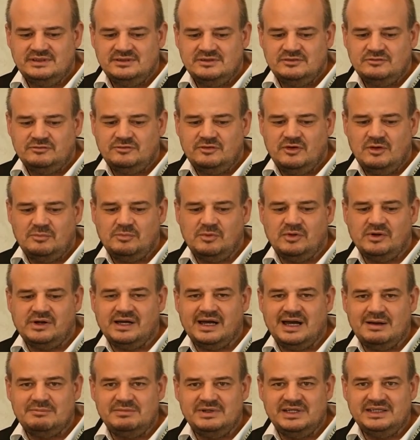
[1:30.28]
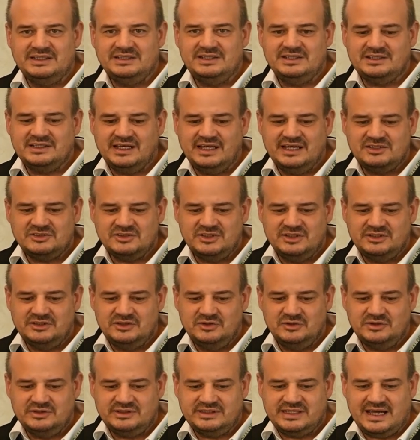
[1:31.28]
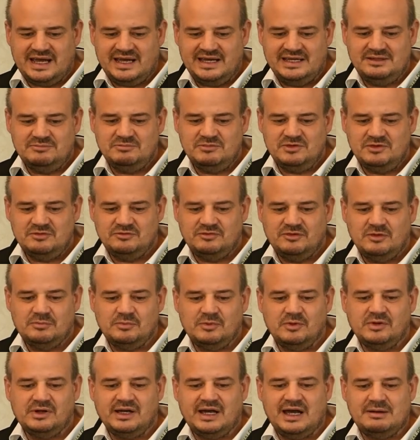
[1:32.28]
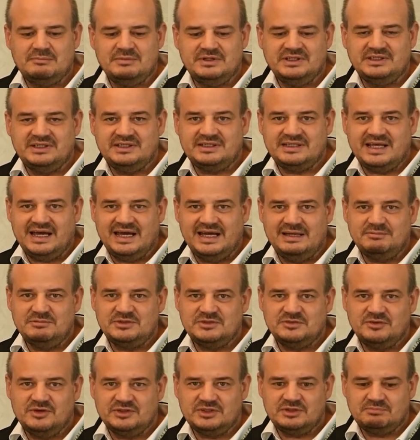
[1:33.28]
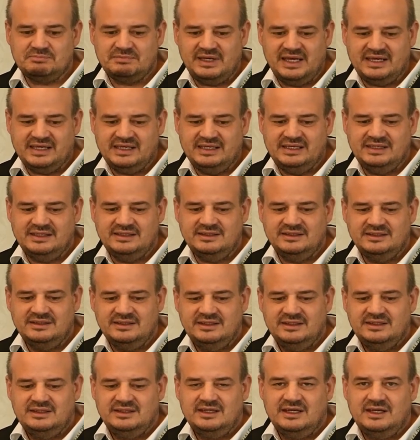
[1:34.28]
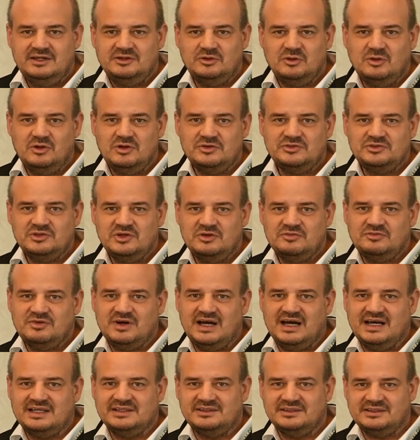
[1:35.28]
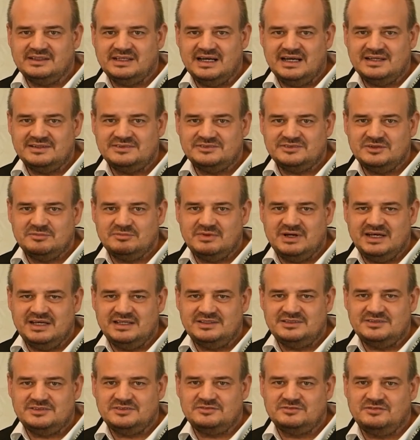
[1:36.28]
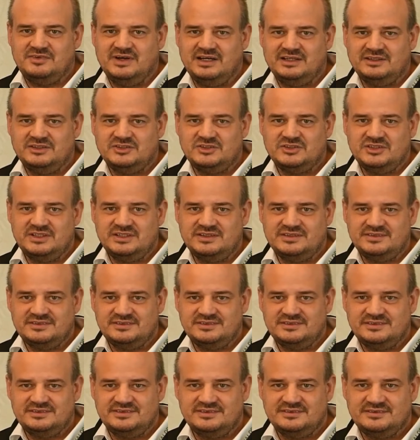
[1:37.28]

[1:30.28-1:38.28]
for programming the threshing unit time, for programming the times for the bagging, and also for other customized functions.